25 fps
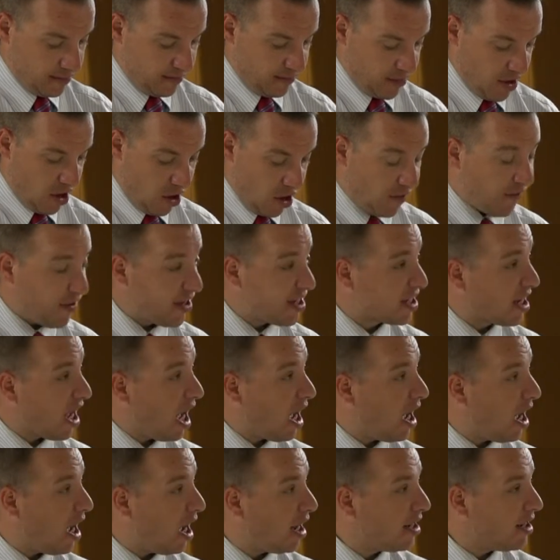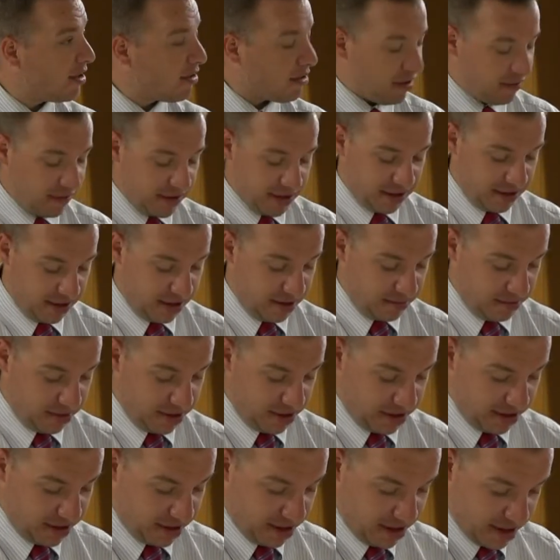I don't know if it just got hot here all of a sudden,
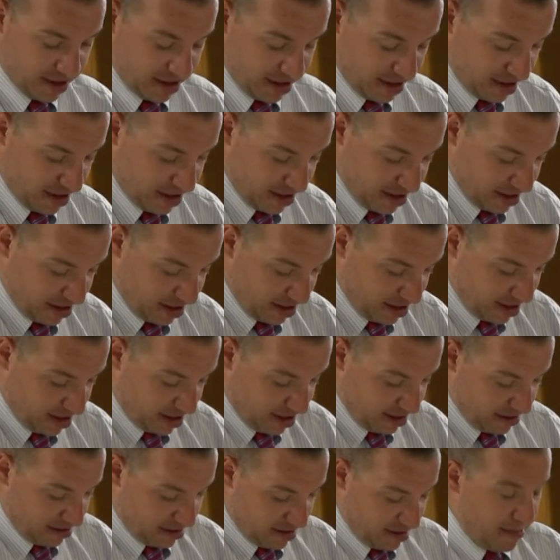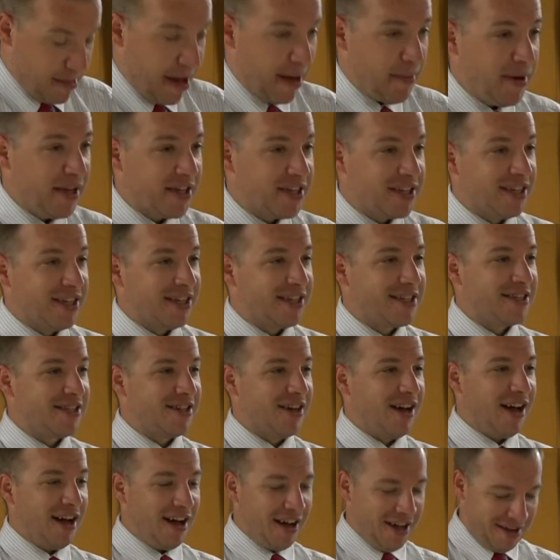but maybe it's this.
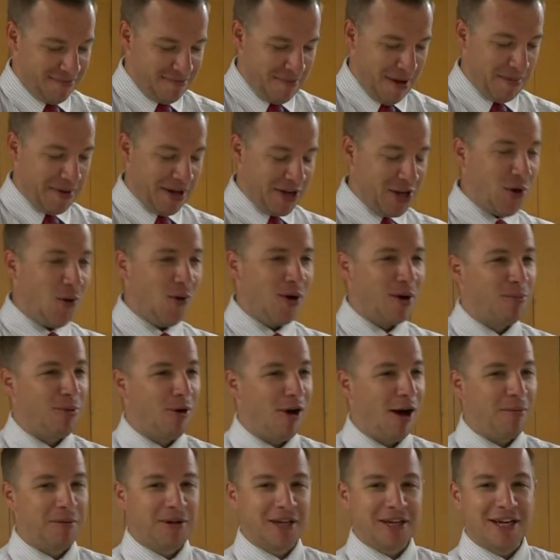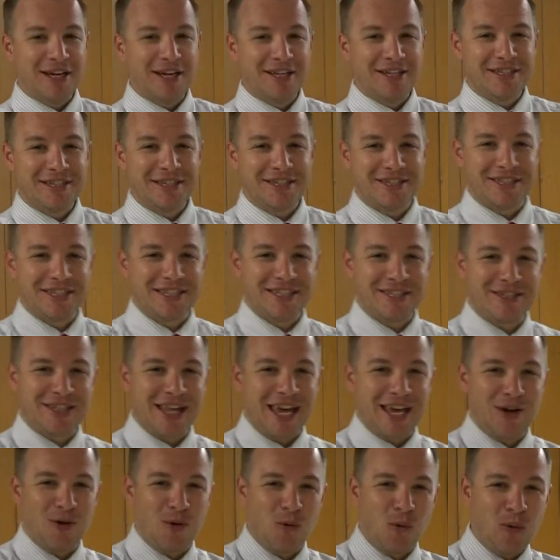Uh, maybe you know what it probably is. It's this
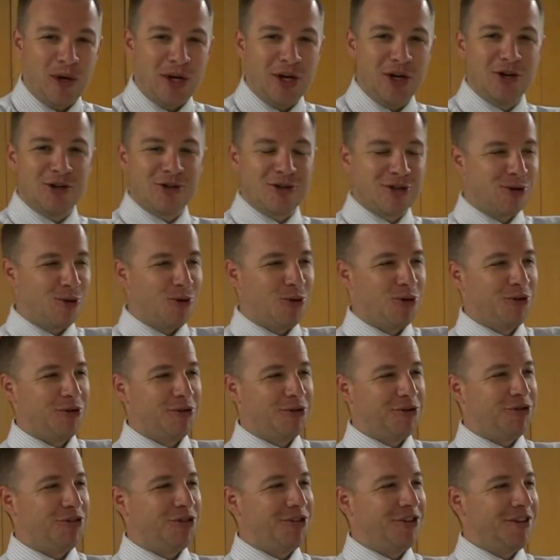like weird sort of.